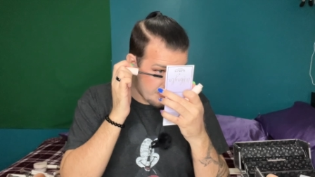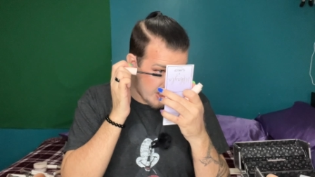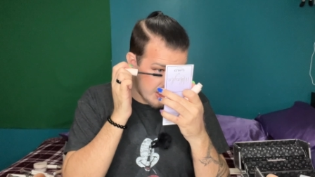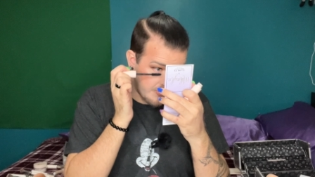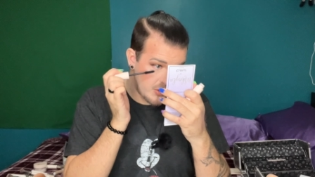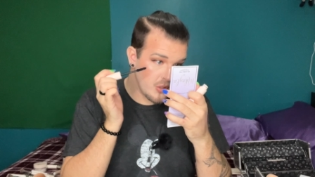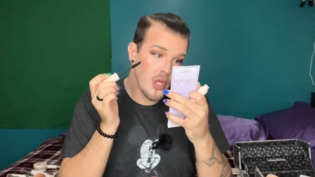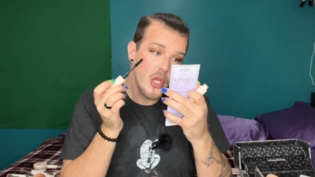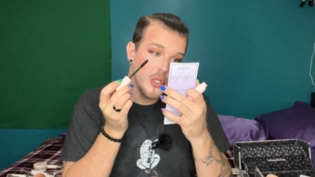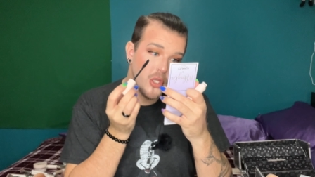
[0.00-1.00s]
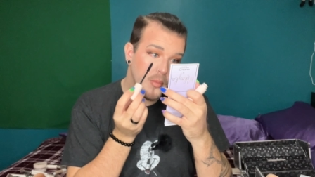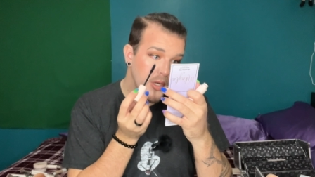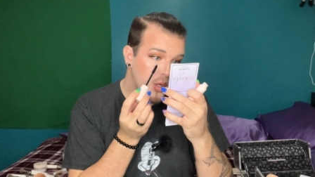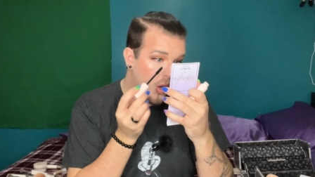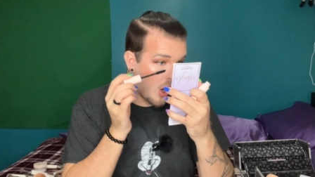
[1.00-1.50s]
Bottom, you, you don't
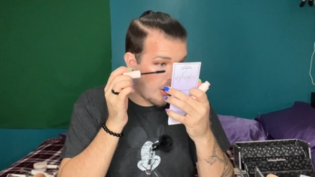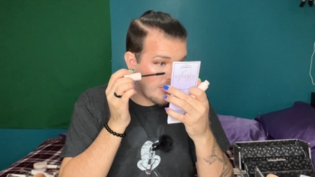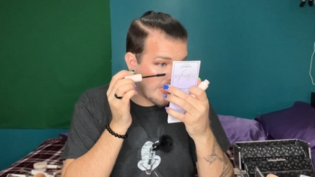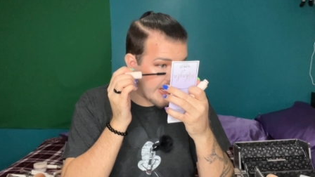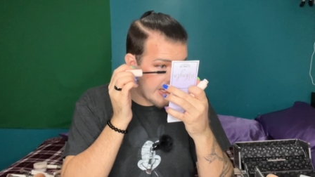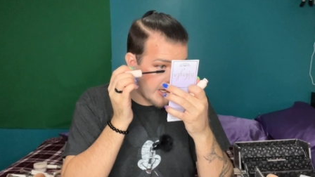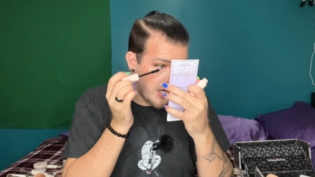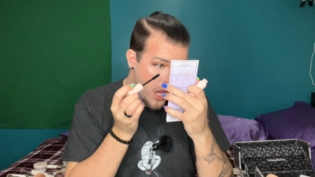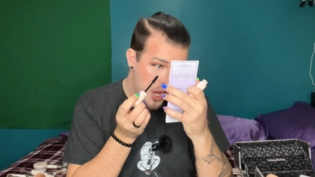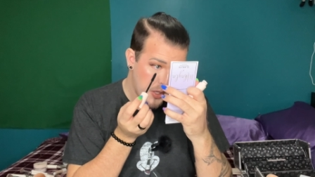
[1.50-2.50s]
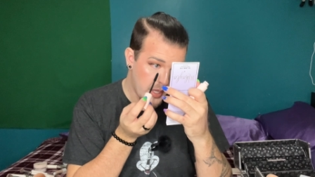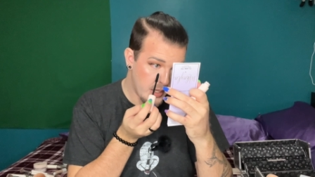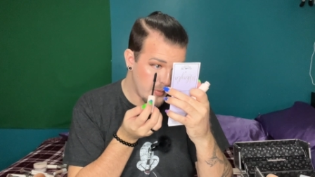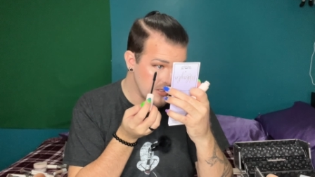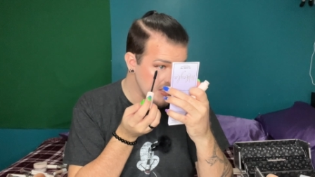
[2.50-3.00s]
want to go all the way in. You
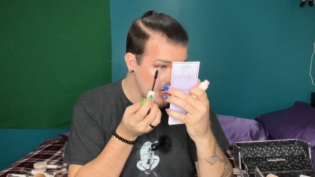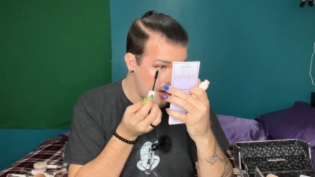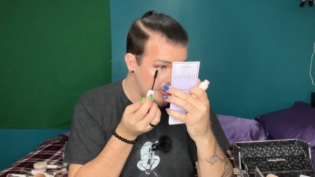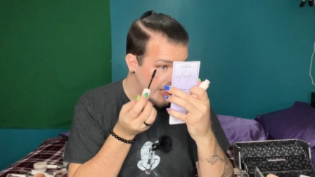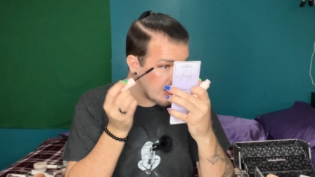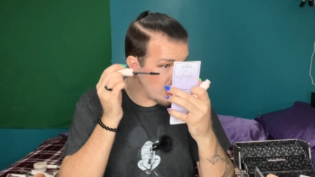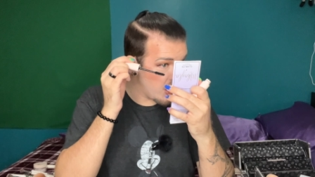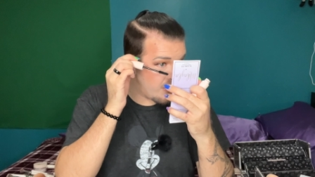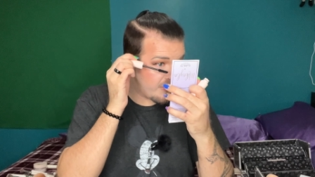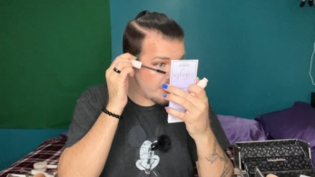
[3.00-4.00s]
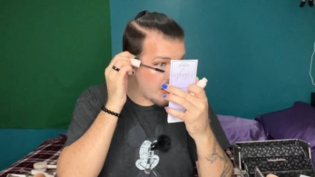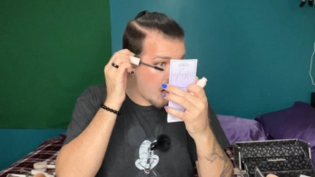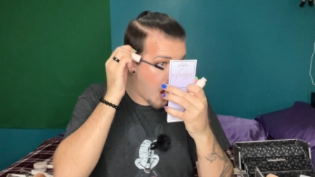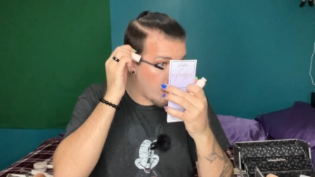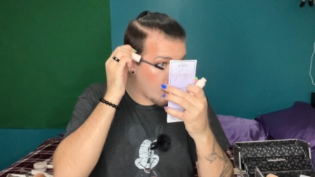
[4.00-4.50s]
kind of want to stop. Like, go from the
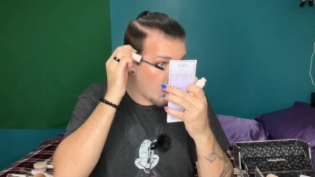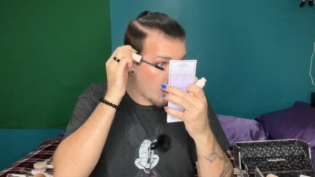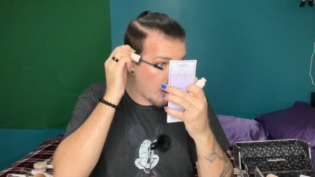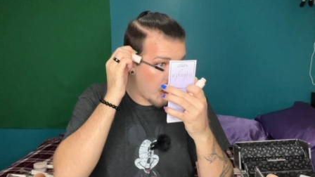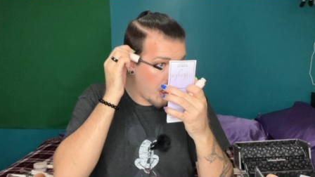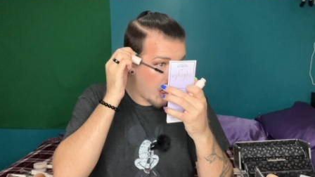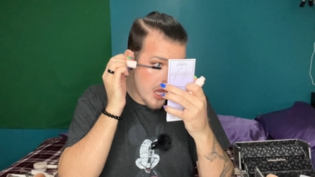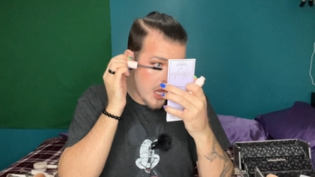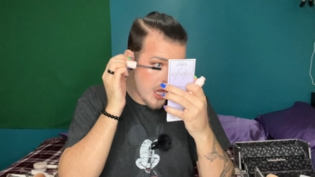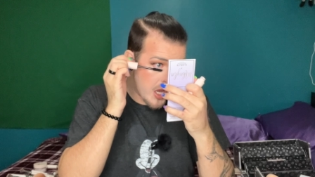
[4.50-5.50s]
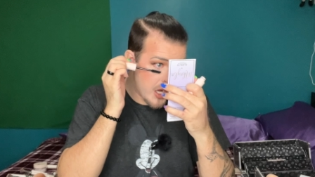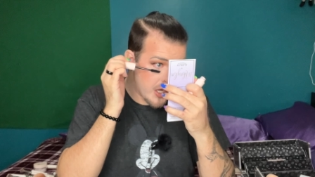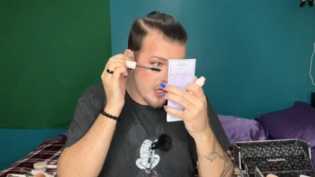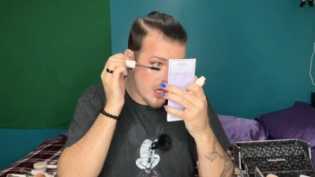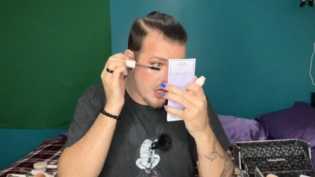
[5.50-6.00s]
outer corner
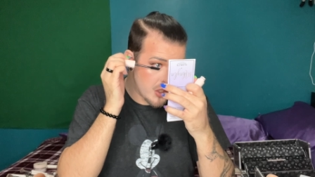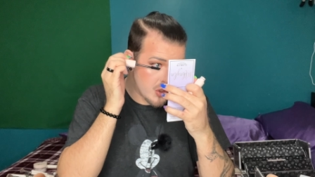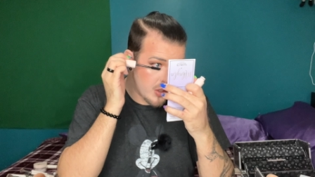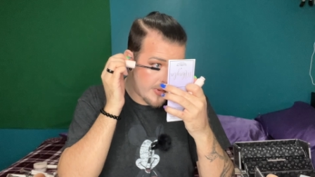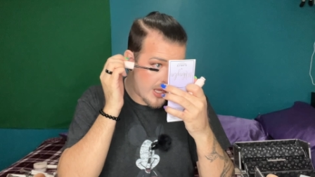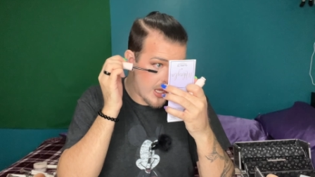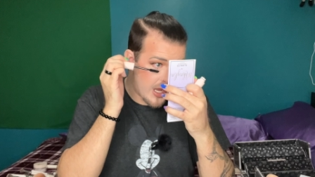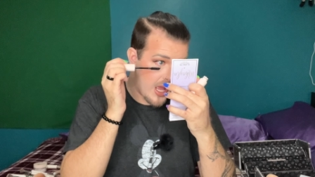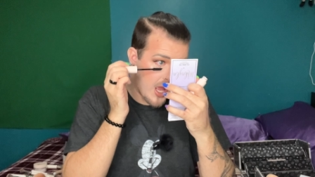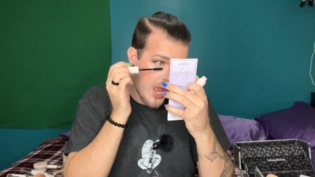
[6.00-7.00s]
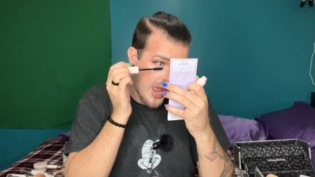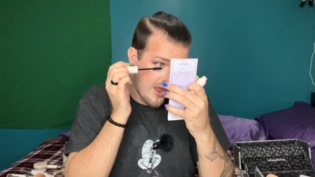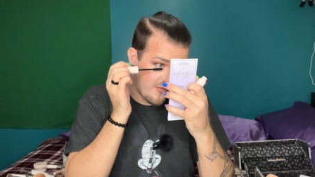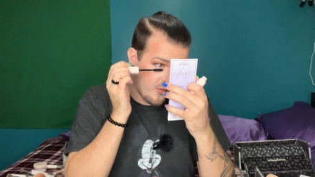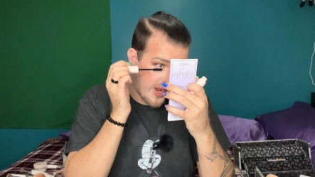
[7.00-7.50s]
in to about
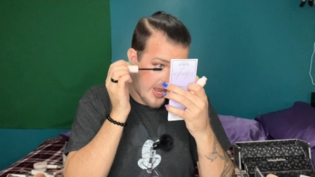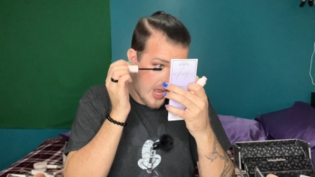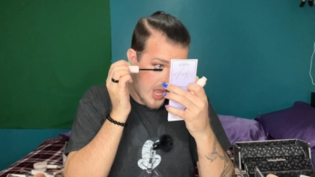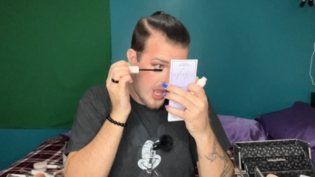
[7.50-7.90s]
halfway.